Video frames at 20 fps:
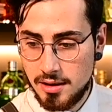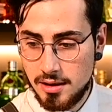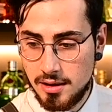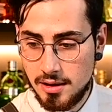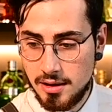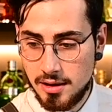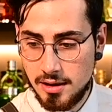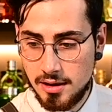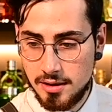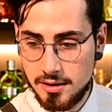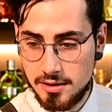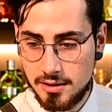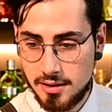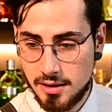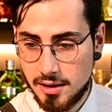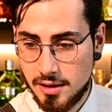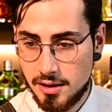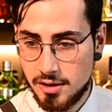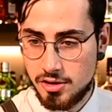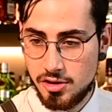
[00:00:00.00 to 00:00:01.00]
is
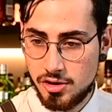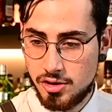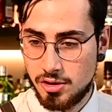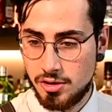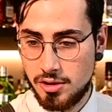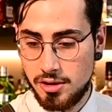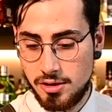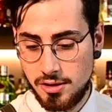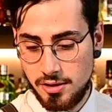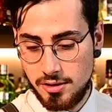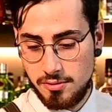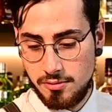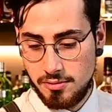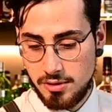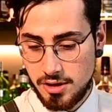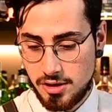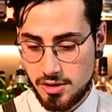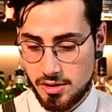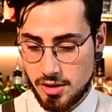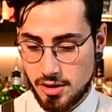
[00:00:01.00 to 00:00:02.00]
the sugar,
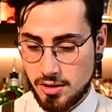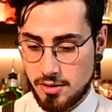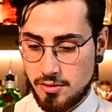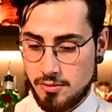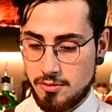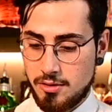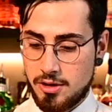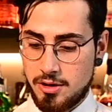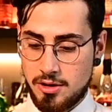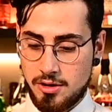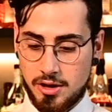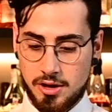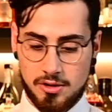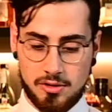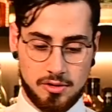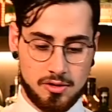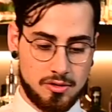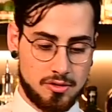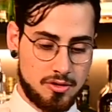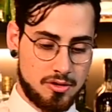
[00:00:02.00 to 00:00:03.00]
which we are going
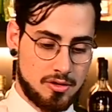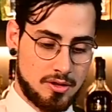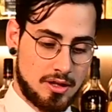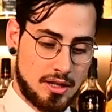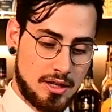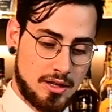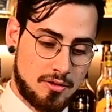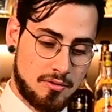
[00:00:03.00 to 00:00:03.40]
to use today